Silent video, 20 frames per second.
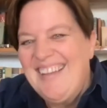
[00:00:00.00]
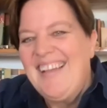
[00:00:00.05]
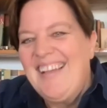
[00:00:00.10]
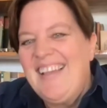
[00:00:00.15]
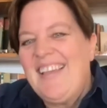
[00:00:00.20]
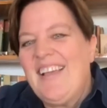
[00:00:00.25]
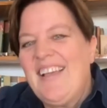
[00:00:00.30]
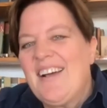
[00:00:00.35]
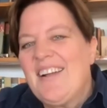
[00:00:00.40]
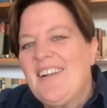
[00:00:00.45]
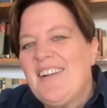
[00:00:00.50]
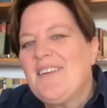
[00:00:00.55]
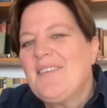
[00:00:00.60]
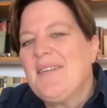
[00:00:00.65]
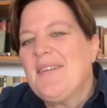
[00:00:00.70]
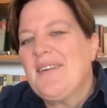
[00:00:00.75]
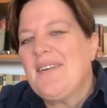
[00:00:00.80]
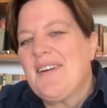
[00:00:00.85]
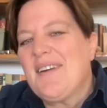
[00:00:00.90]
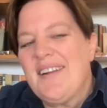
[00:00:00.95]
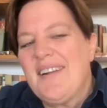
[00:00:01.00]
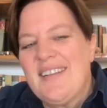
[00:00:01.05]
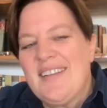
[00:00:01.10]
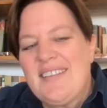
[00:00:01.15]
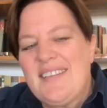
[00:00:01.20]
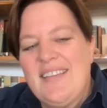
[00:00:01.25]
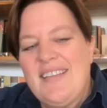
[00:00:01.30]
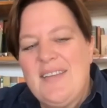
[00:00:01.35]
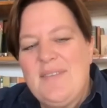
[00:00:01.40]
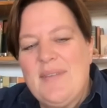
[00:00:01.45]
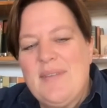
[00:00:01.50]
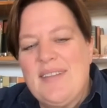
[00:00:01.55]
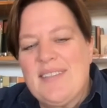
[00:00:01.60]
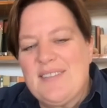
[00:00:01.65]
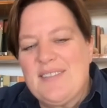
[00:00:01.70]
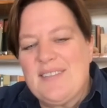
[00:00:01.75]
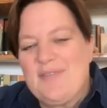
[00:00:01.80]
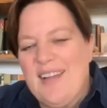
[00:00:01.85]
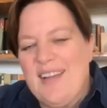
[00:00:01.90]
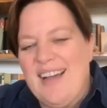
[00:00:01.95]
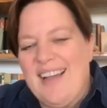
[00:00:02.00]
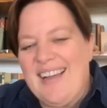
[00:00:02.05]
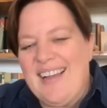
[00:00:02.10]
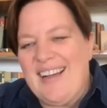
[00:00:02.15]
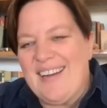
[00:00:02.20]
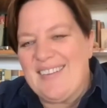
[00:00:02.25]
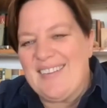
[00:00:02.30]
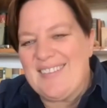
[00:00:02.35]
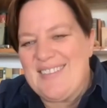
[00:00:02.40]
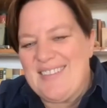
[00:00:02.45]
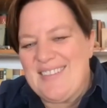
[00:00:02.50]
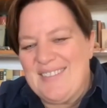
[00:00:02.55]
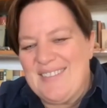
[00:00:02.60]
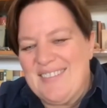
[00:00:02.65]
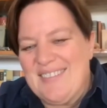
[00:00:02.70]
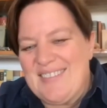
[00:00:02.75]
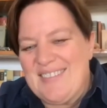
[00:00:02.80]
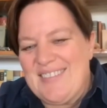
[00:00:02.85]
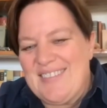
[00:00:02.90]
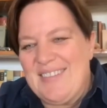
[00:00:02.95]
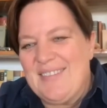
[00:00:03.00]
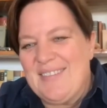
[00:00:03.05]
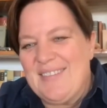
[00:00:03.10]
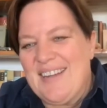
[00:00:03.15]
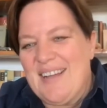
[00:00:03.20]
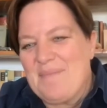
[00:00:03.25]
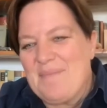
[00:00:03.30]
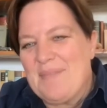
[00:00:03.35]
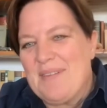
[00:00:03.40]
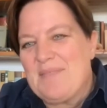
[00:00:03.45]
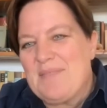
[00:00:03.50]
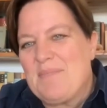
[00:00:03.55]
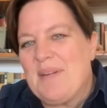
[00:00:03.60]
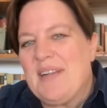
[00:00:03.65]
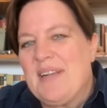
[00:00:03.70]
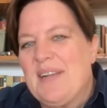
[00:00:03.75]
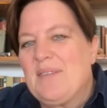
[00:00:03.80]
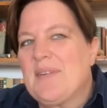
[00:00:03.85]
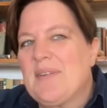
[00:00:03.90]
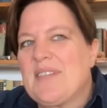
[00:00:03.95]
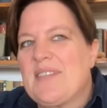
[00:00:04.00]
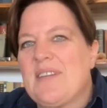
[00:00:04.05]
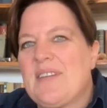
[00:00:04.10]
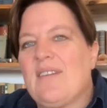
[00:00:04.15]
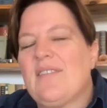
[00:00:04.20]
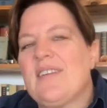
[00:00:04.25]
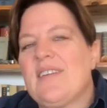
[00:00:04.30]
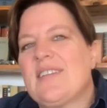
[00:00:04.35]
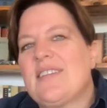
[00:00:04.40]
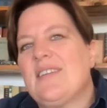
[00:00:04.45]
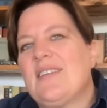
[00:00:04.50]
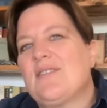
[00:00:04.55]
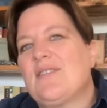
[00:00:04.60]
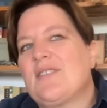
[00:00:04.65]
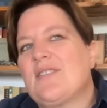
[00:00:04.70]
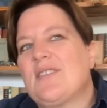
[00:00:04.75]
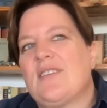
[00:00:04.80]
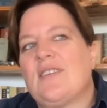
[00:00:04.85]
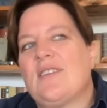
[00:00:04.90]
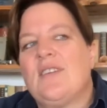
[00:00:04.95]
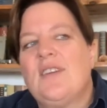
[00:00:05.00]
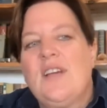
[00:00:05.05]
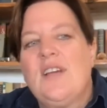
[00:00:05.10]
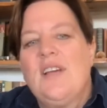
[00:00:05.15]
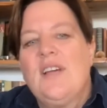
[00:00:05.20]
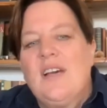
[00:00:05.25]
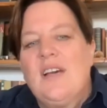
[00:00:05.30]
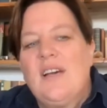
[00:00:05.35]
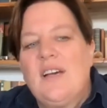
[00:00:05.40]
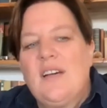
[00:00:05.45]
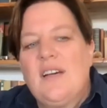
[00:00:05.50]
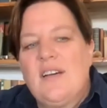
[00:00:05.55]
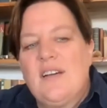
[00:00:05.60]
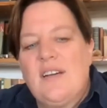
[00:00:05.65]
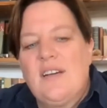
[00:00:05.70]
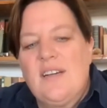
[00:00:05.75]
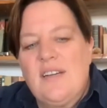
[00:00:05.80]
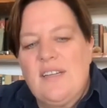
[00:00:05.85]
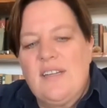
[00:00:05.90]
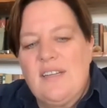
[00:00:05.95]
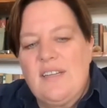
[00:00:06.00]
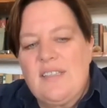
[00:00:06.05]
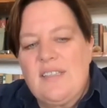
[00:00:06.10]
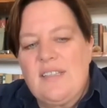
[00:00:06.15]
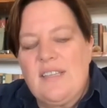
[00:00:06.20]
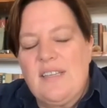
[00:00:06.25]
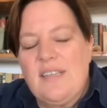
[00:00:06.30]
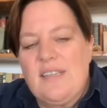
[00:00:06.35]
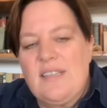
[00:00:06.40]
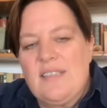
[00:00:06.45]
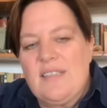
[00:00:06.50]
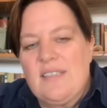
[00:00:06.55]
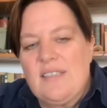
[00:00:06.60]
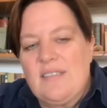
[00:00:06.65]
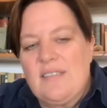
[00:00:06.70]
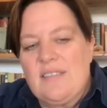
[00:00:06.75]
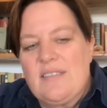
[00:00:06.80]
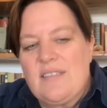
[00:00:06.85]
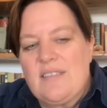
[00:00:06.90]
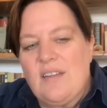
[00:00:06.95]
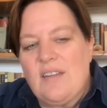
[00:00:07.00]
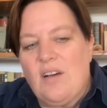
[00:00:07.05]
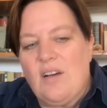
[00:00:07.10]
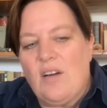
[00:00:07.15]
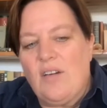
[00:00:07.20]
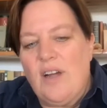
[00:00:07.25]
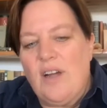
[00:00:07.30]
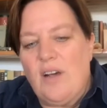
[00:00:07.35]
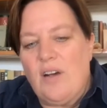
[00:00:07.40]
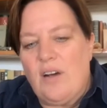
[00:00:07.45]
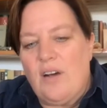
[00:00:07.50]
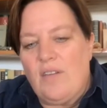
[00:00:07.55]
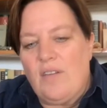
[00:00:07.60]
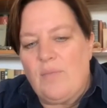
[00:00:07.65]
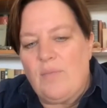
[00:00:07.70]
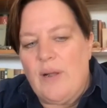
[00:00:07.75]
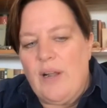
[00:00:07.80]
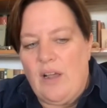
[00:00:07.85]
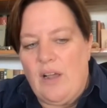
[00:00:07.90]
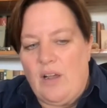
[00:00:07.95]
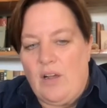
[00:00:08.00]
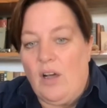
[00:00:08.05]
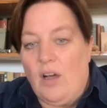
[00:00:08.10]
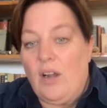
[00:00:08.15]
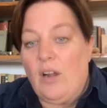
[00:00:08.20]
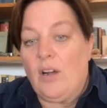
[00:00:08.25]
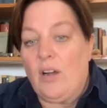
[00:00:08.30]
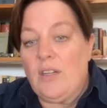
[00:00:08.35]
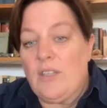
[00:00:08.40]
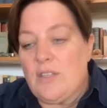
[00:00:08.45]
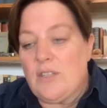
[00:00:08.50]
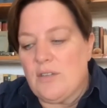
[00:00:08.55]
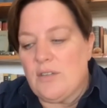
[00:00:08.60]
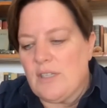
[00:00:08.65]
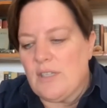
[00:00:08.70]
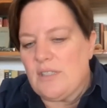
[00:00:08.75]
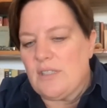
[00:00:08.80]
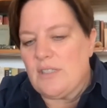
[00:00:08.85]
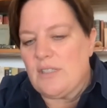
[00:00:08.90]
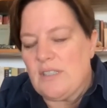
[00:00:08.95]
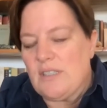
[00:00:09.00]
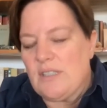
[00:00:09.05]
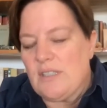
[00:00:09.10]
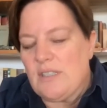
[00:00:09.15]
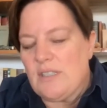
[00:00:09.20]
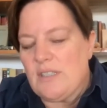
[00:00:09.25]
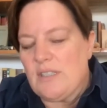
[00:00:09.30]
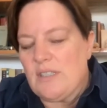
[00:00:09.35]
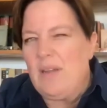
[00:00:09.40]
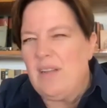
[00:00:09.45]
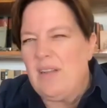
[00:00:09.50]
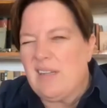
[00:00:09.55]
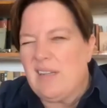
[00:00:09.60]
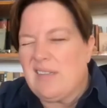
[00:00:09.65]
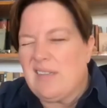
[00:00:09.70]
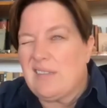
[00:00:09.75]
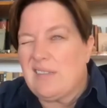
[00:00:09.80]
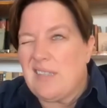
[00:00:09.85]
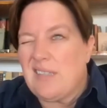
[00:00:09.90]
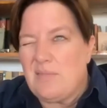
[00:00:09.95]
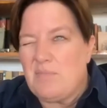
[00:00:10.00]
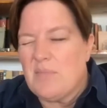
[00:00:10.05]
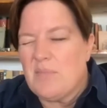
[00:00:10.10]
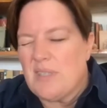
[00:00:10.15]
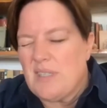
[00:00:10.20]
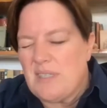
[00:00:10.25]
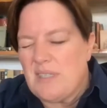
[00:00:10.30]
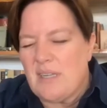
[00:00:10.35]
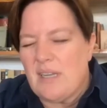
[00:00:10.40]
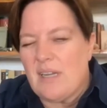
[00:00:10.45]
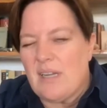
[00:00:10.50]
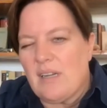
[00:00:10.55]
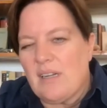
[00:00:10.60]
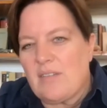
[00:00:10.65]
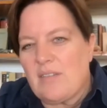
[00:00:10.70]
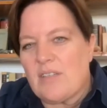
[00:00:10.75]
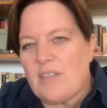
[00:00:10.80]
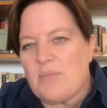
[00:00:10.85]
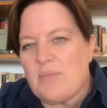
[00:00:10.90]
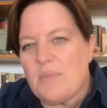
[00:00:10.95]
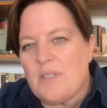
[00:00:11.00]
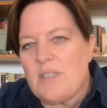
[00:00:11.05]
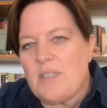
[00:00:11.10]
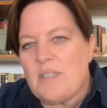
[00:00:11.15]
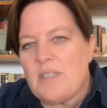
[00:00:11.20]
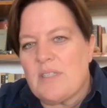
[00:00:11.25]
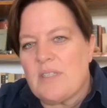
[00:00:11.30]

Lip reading: Yeah, no, we're on it. The emails are flying out, so we'll see what happens. But it was obviously also a scenario of when I got onto it, we did miss the little Christmas